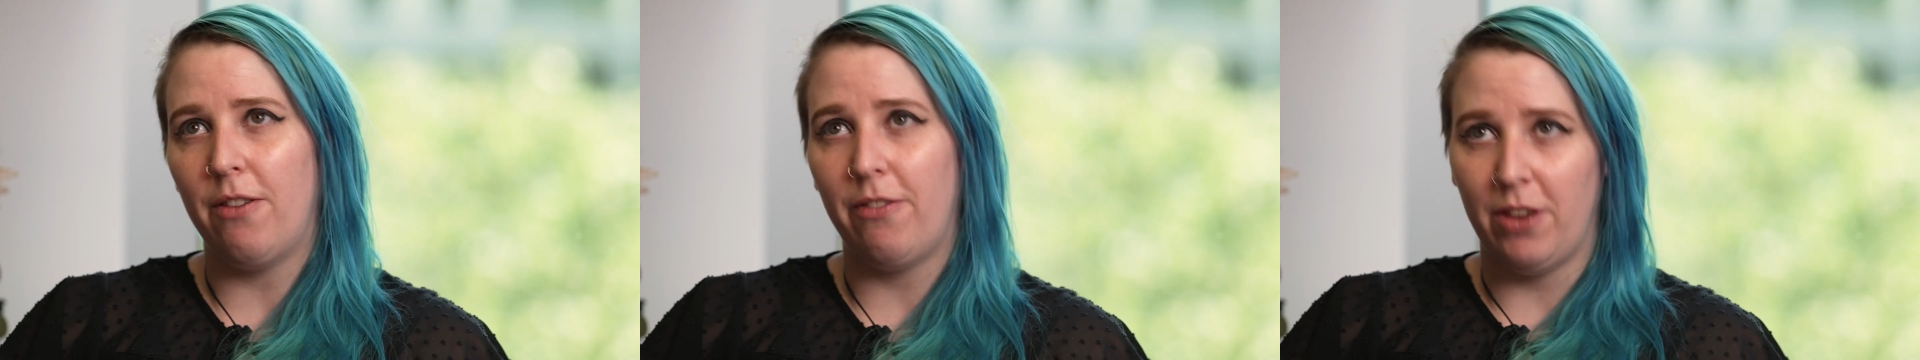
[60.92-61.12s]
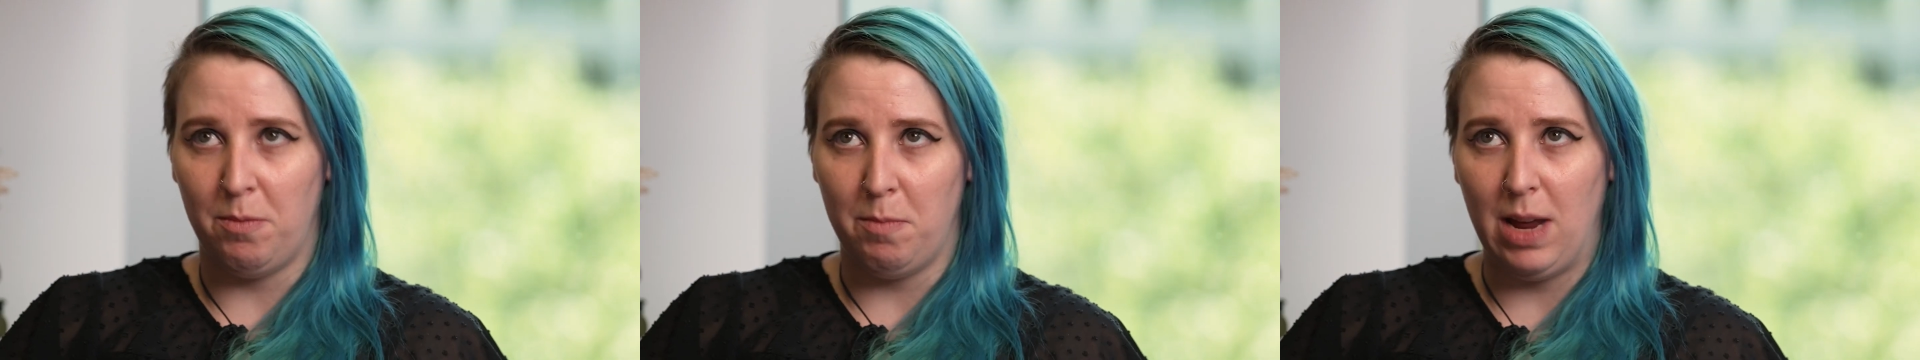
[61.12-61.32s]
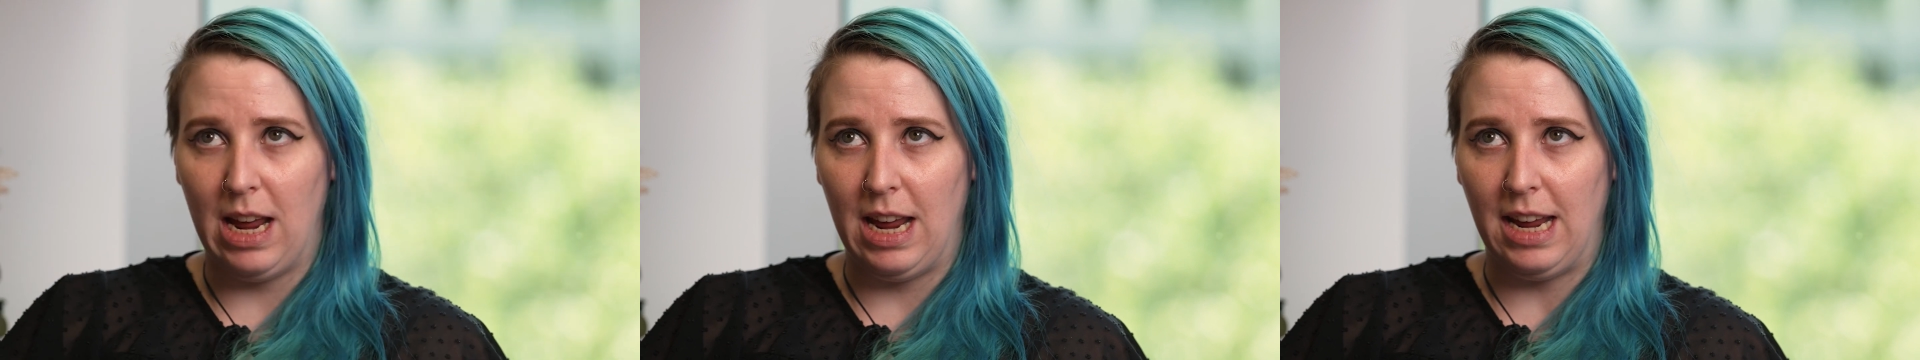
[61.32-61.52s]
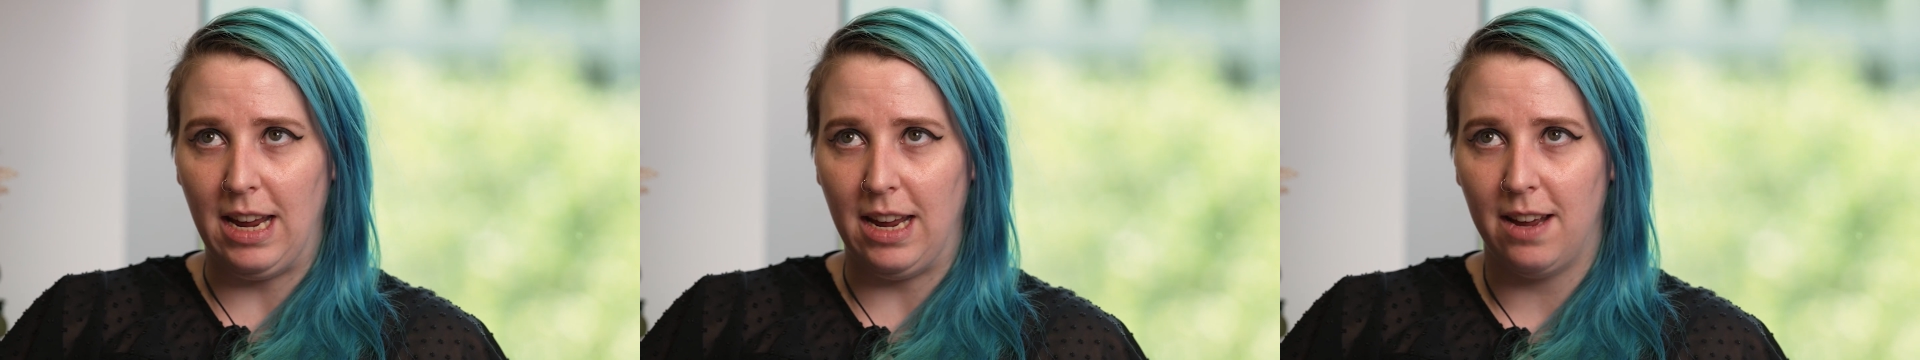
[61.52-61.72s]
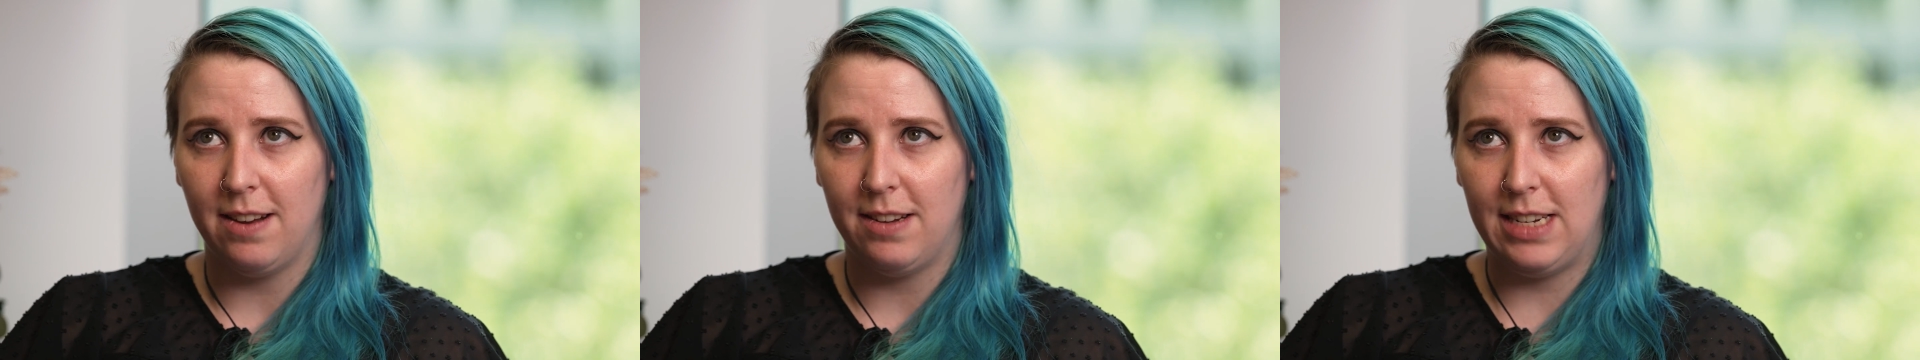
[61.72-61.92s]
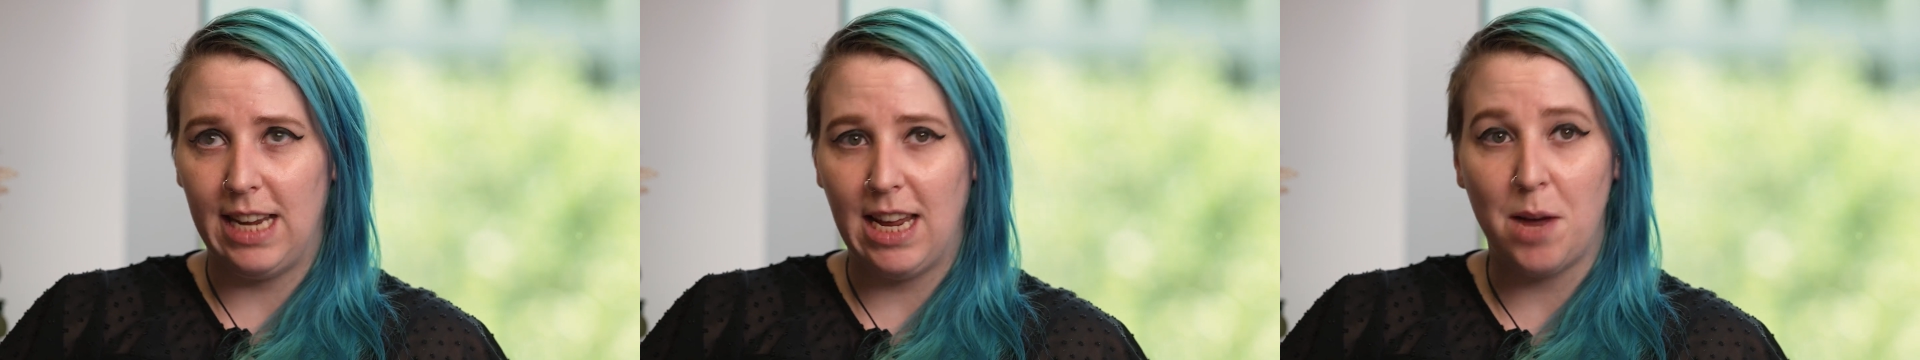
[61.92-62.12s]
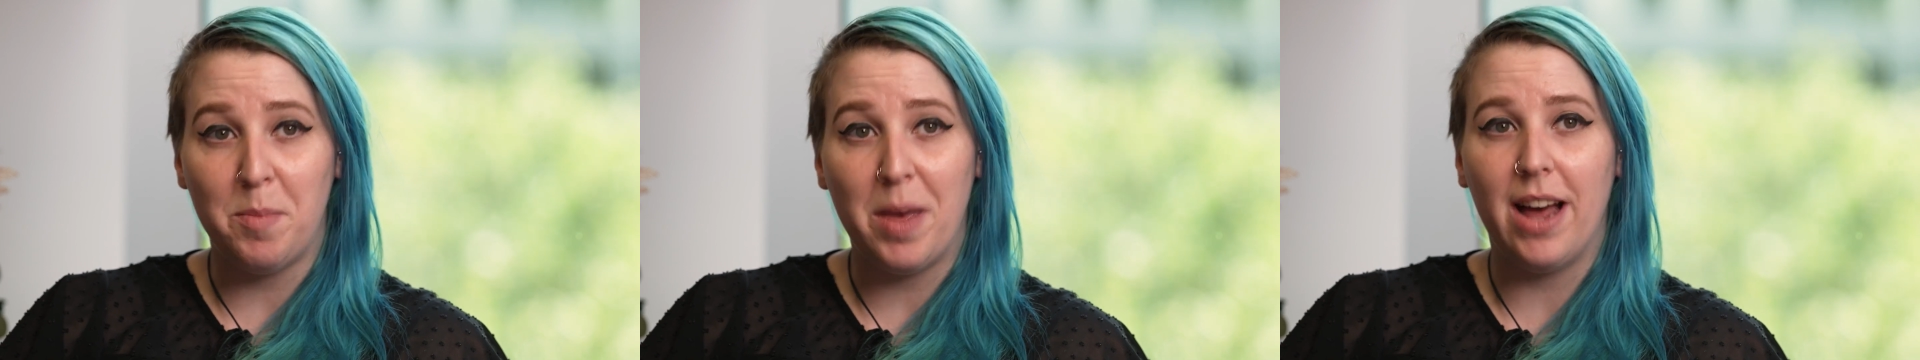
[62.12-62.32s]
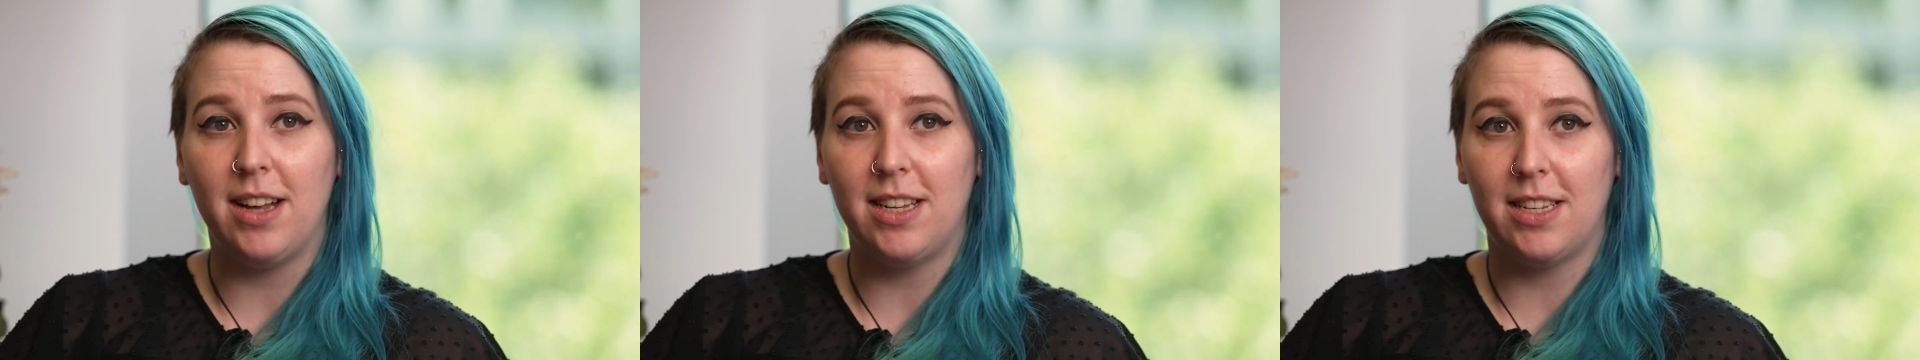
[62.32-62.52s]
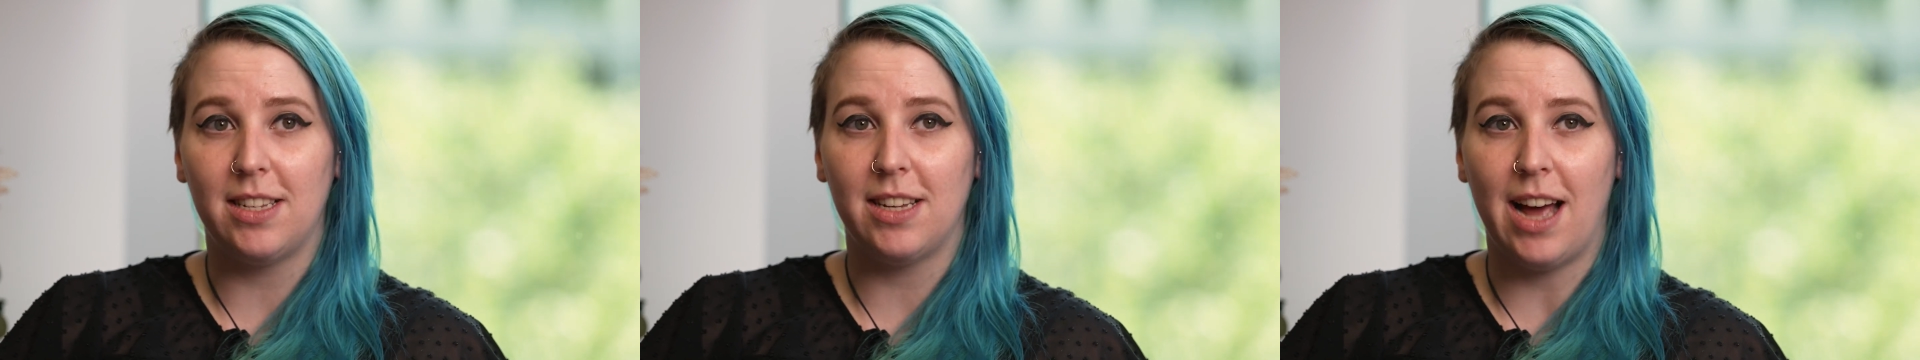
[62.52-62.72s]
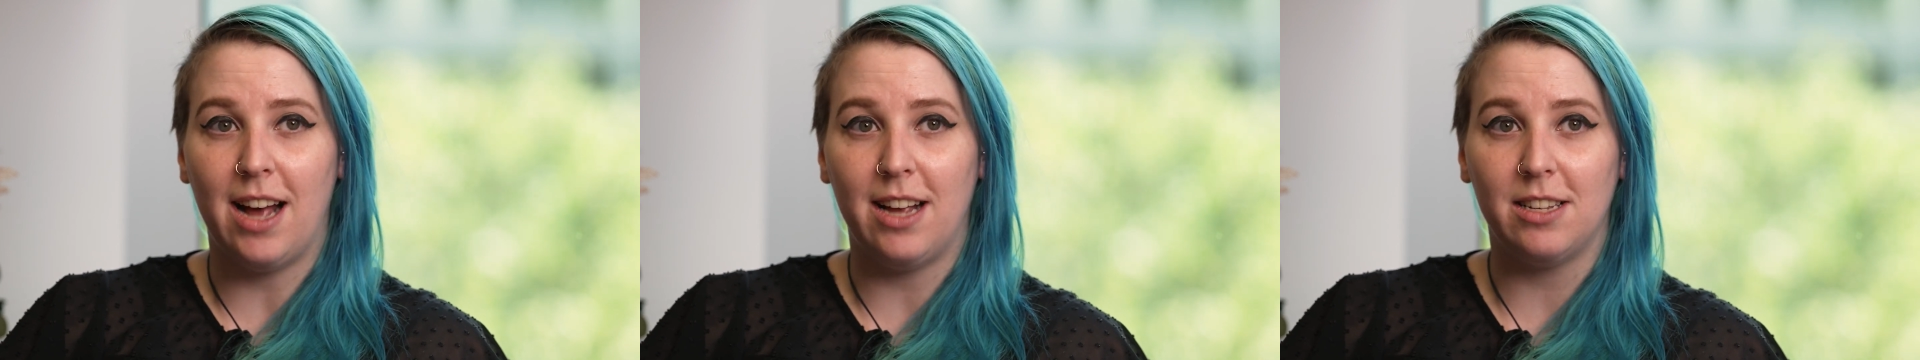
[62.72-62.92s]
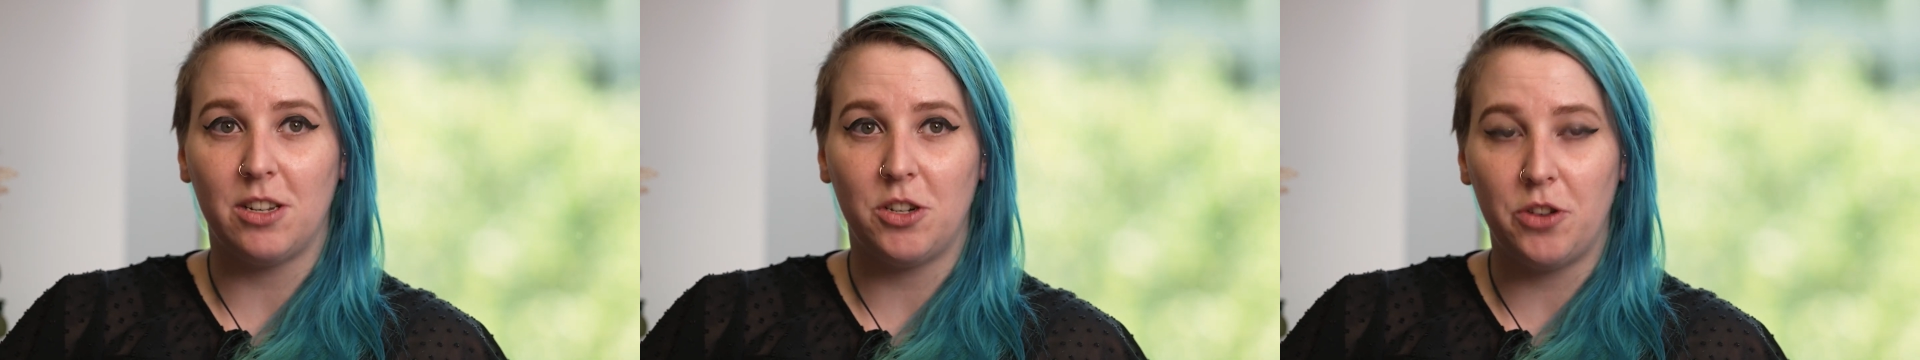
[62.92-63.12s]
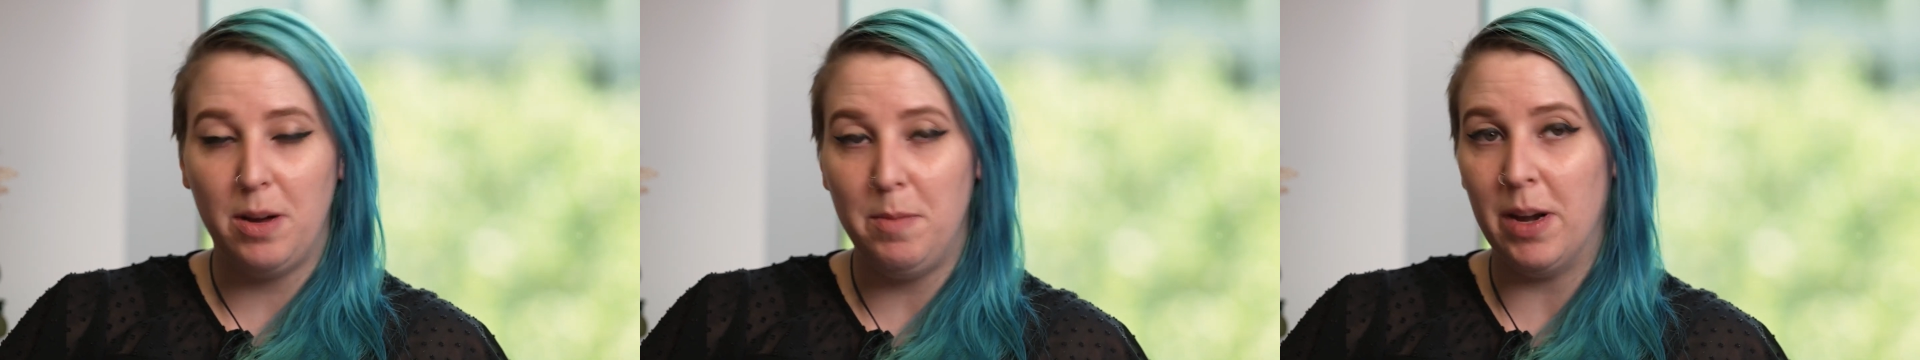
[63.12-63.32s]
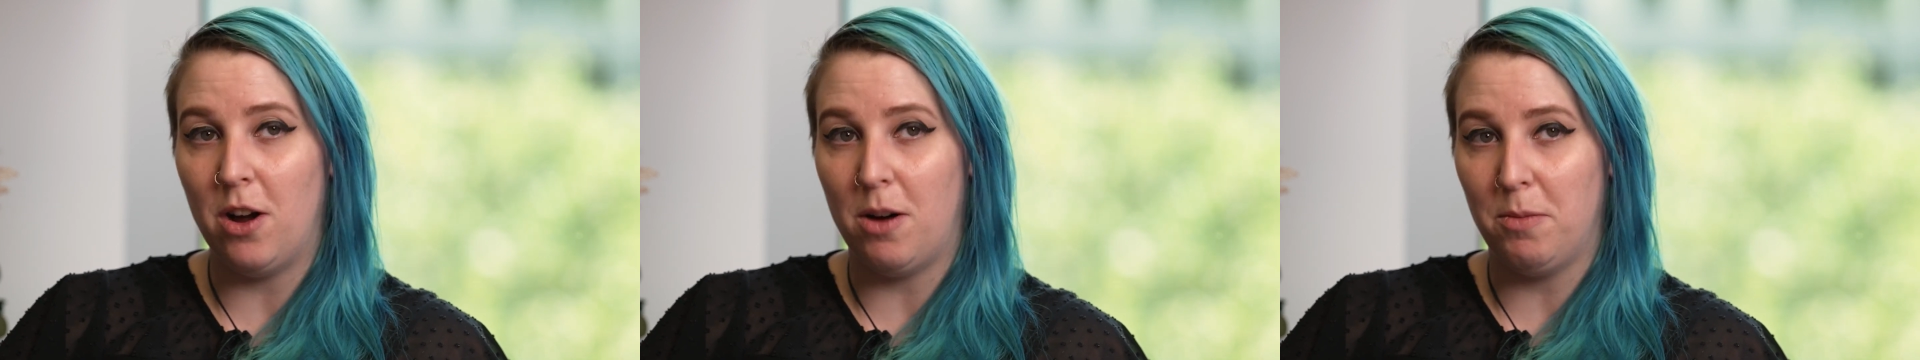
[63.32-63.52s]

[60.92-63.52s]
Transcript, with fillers: offered me TMS as a treatment